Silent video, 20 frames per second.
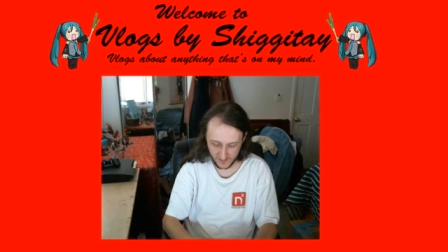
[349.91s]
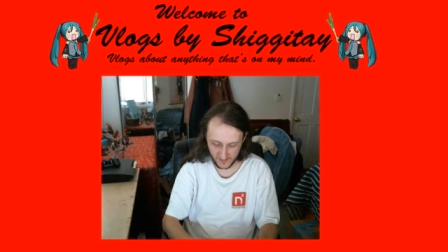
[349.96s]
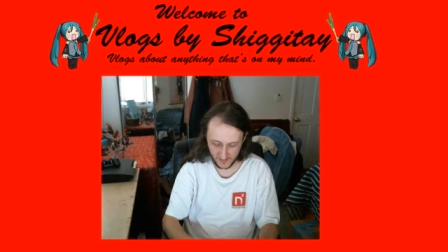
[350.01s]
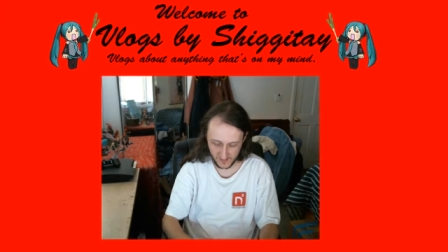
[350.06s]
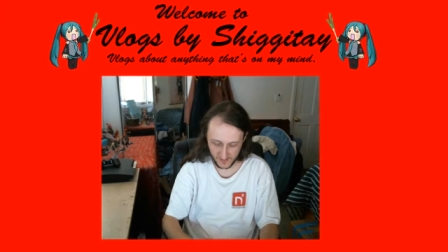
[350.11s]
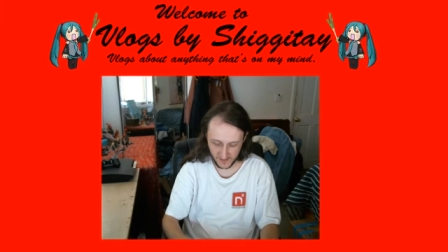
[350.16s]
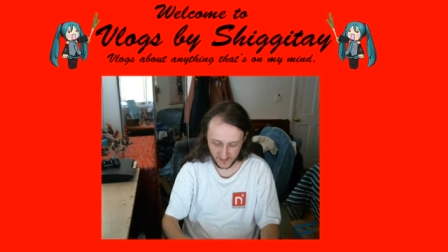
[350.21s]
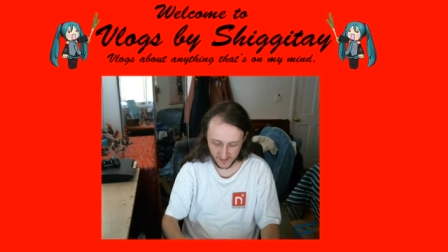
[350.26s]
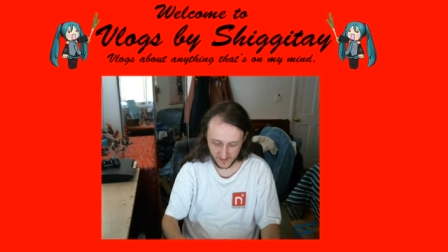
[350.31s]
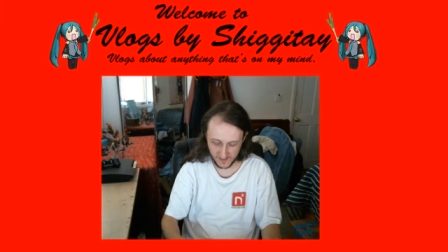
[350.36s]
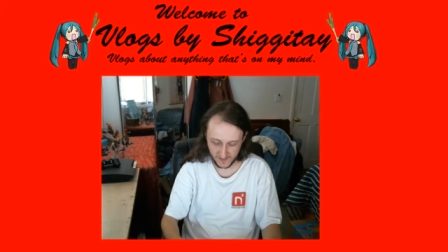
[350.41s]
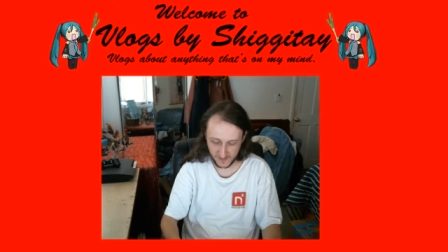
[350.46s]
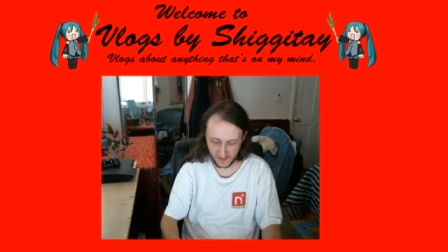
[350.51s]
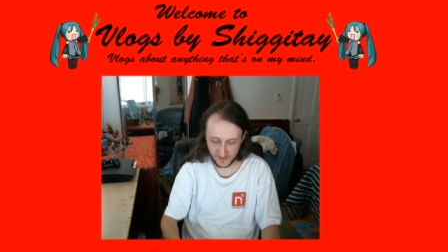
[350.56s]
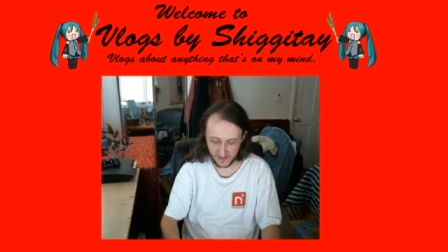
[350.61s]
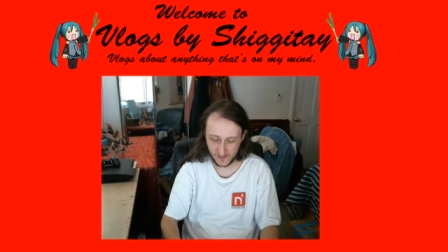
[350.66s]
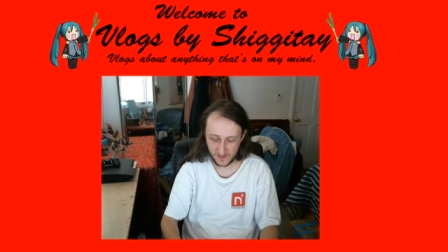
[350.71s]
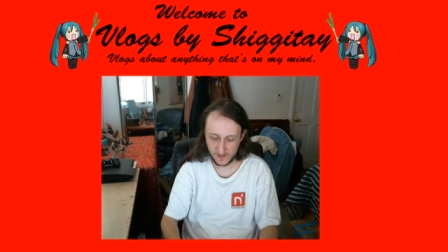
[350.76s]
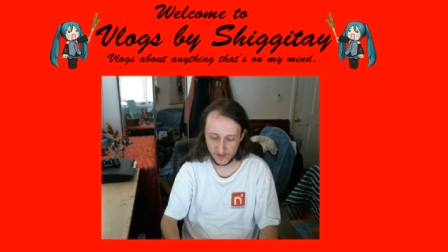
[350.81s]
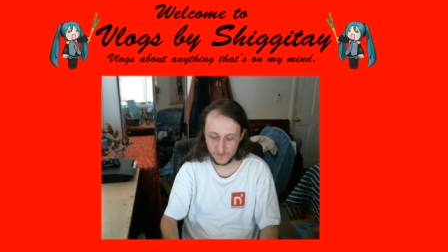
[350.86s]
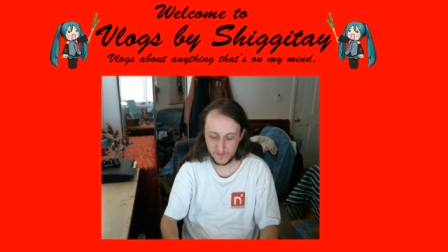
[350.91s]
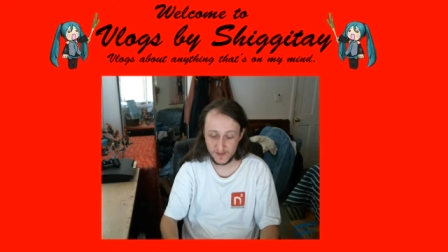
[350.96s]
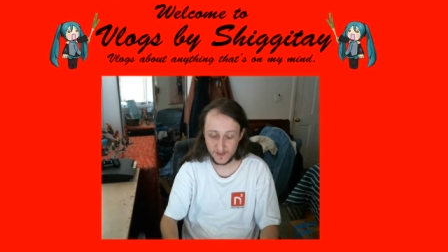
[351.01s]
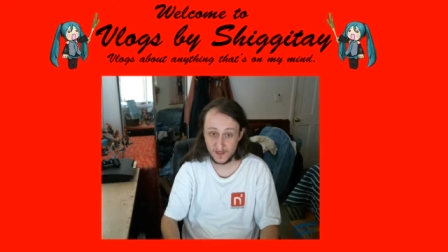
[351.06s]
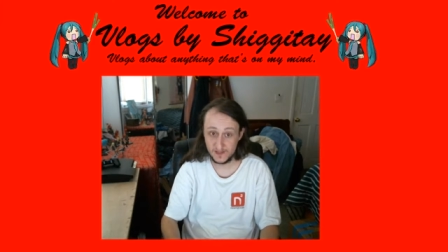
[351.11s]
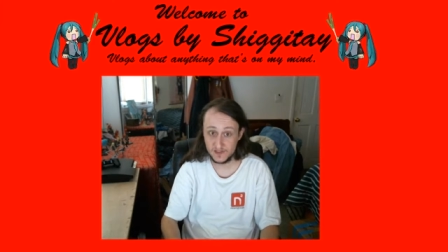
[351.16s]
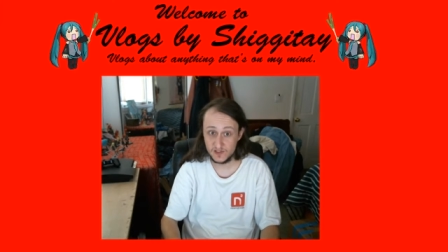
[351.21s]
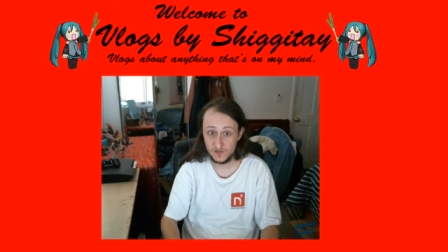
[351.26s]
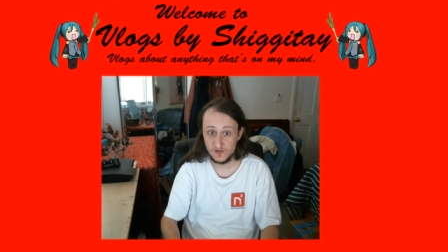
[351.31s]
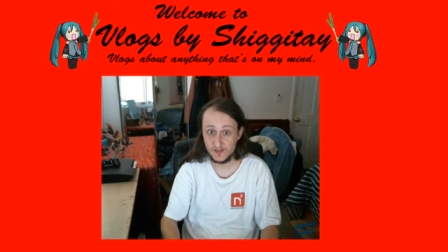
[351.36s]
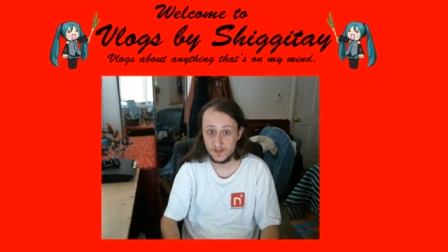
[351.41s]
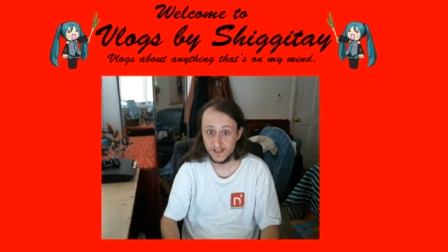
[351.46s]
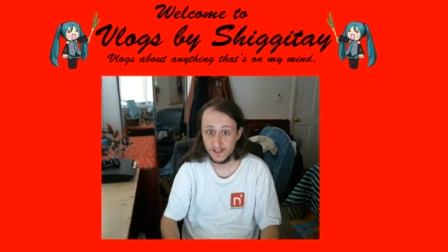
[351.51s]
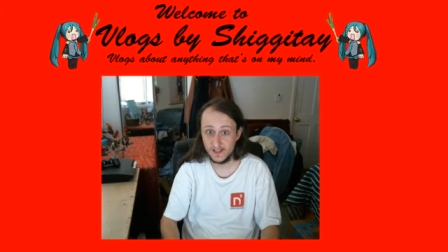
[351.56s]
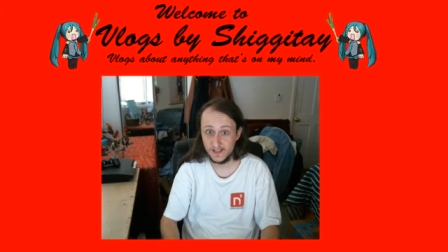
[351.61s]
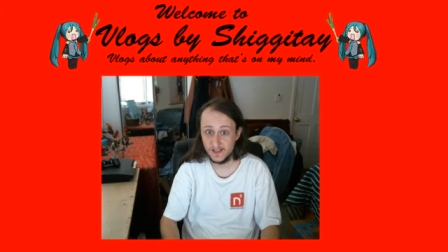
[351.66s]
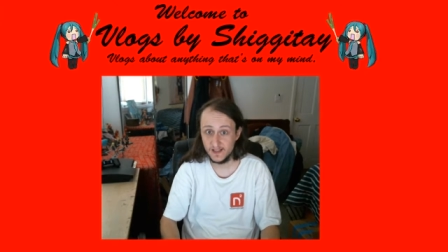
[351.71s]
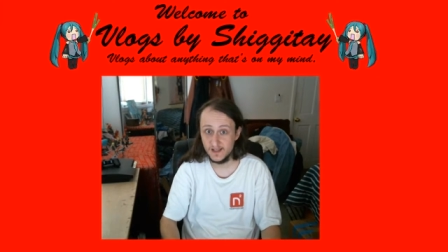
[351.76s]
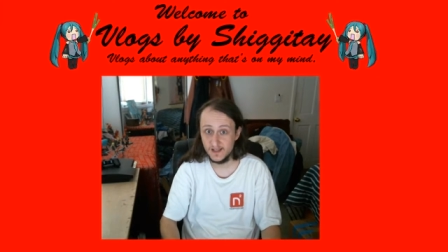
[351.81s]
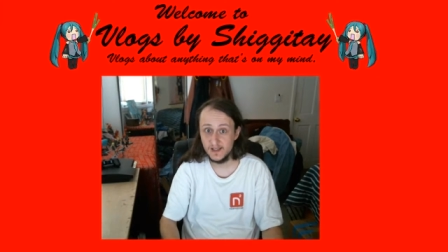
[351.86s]
that could be on duty
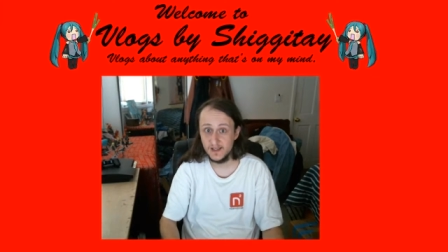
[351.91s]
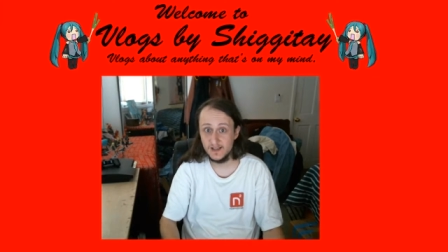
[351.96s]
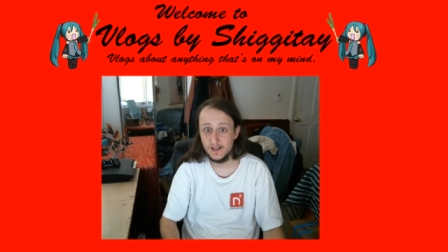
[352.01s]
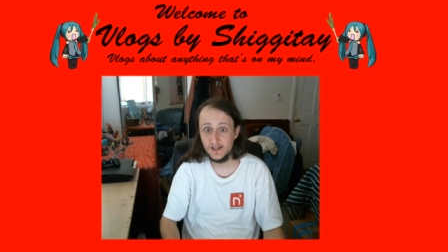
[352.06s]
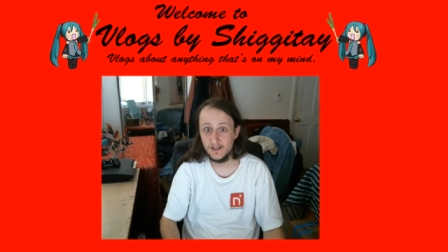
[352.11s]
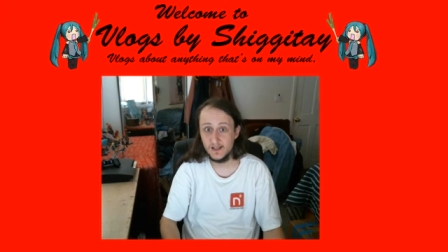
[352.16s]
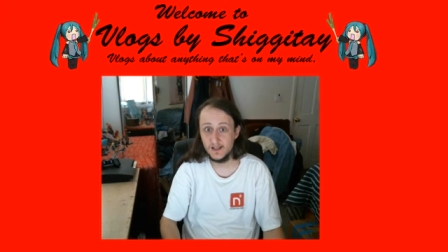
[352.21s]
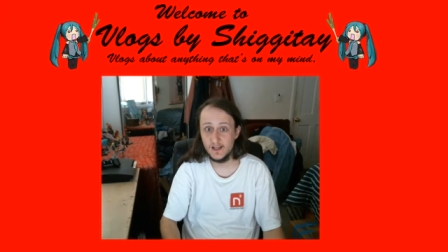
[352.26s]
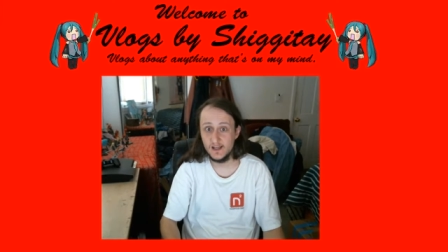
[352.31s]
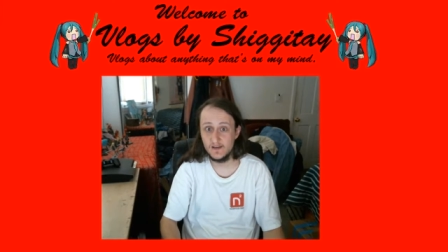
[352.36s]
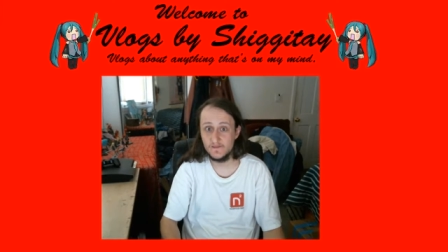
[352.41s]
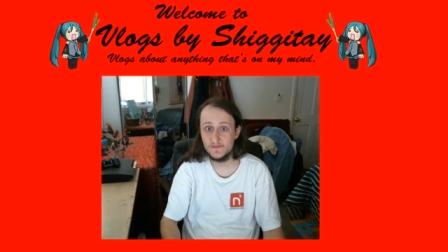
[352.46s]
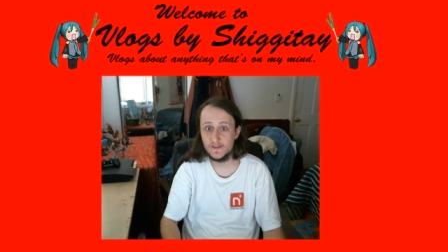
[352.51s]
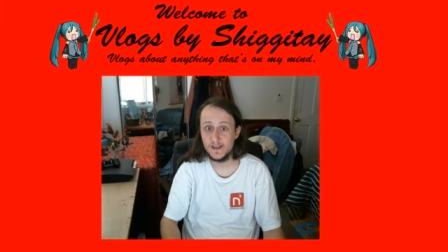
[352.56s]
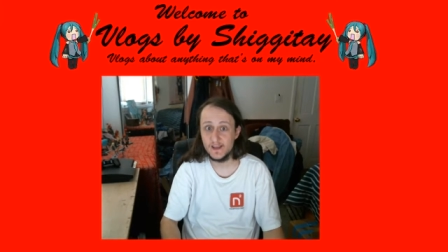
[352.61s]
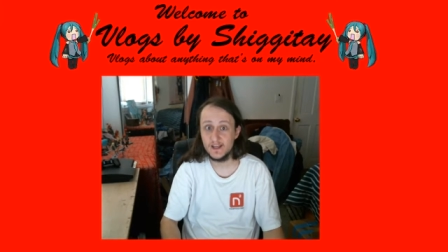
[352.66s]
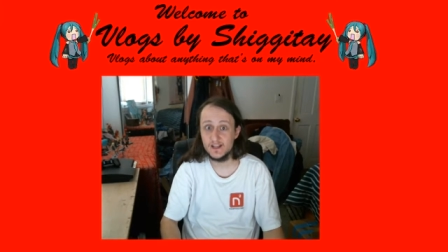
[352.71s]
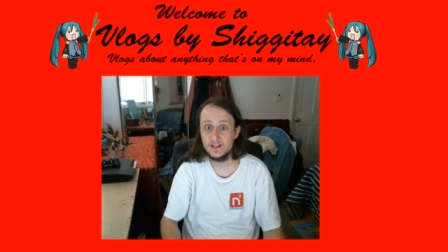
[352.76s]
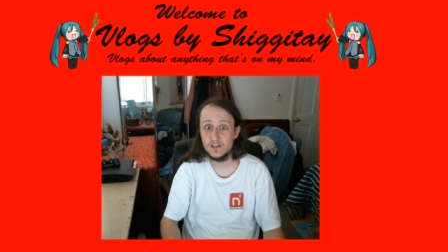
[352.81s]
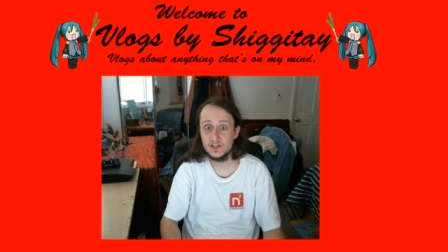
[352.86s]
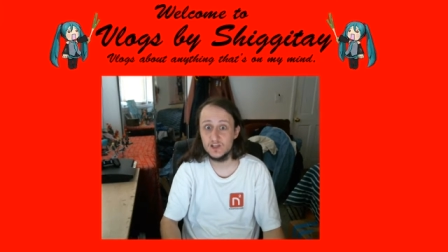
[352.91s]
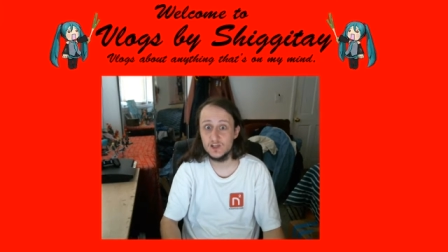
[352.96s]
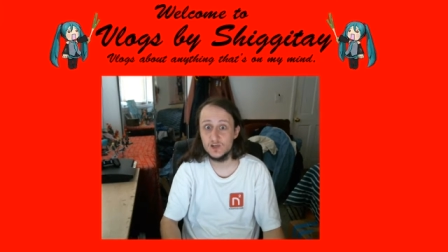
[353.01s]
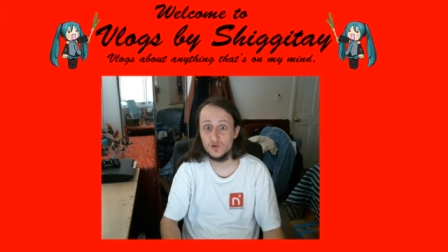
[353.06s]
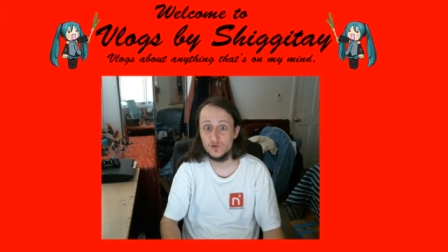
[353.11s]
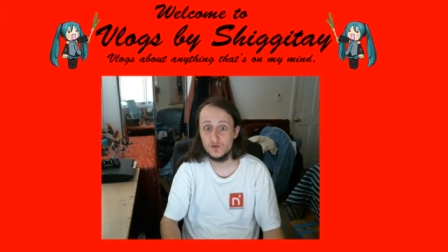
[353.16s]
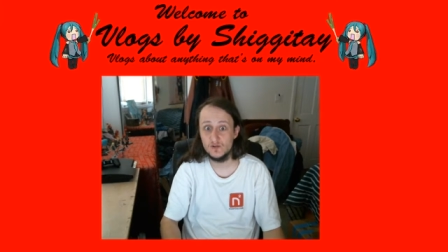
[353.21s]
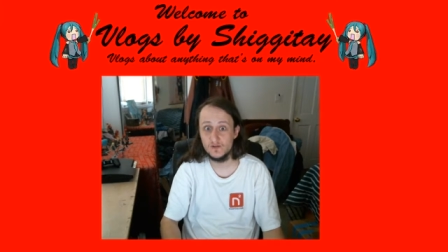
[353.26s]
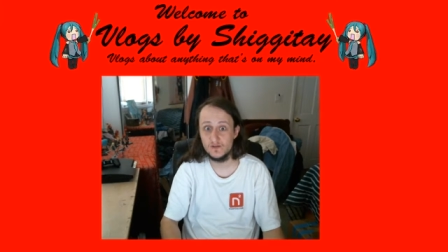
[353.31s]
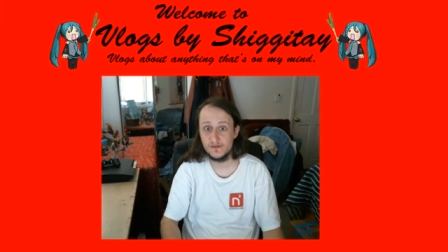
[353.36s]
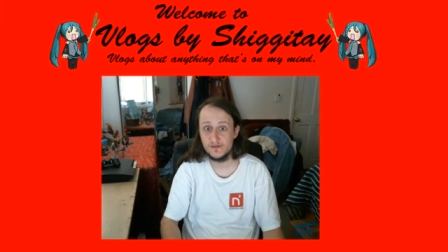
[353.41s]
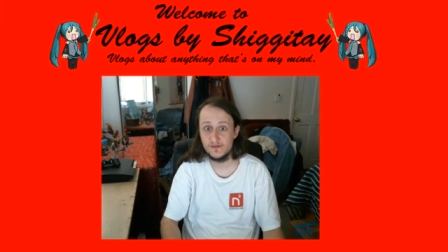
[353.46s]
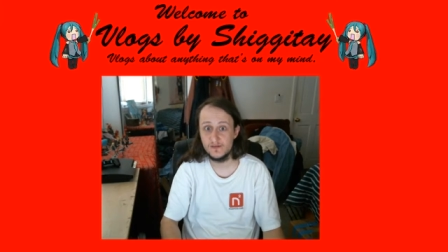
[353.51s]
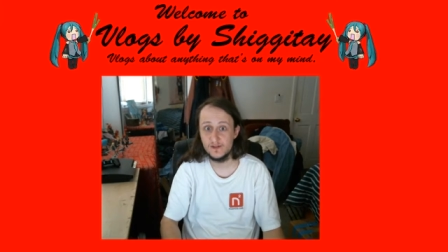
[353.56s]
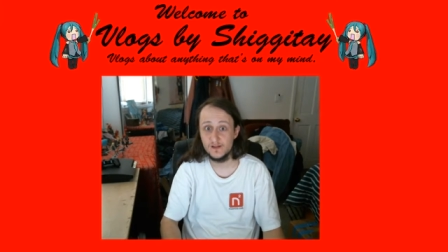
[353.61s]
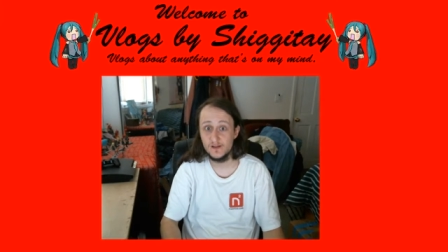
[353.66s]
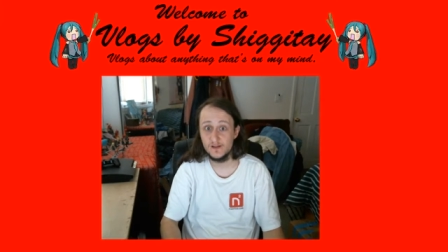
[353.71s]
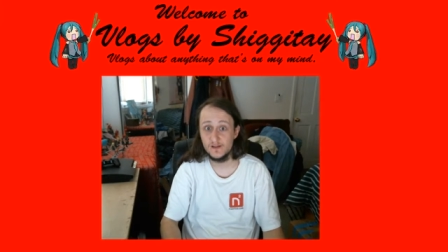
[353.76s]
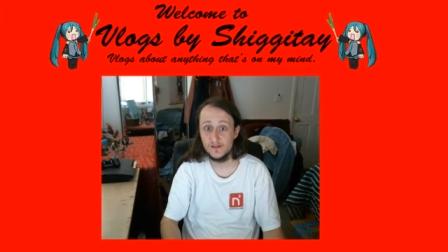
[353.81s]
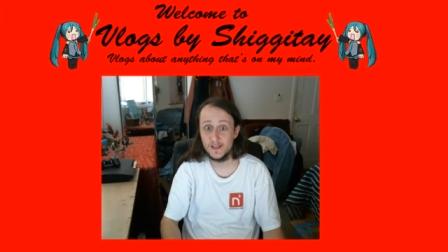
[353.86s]
if they can use
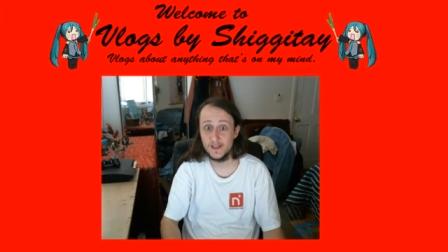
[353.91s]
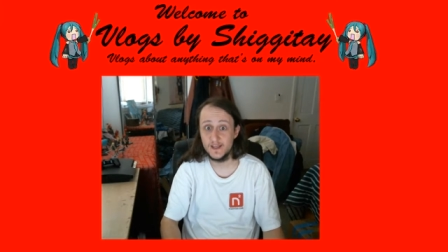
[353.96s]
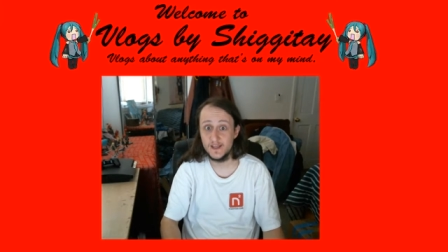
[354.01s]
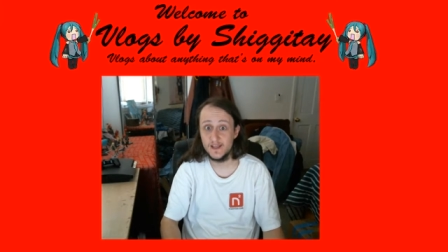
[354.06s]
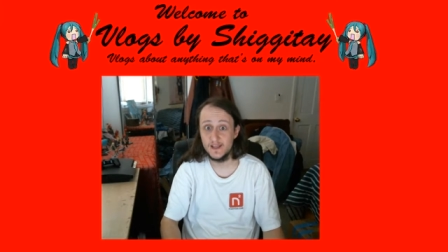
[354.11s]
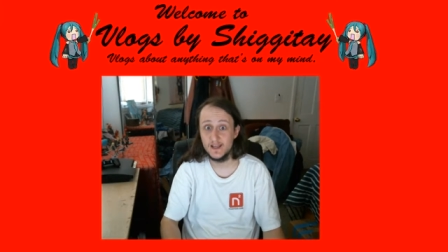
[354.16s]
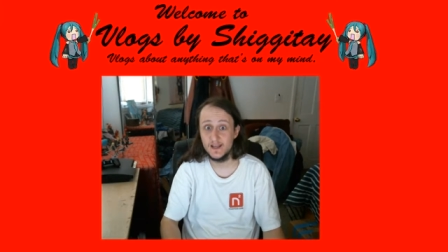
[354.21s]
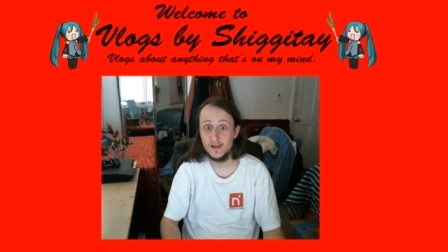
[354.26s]
the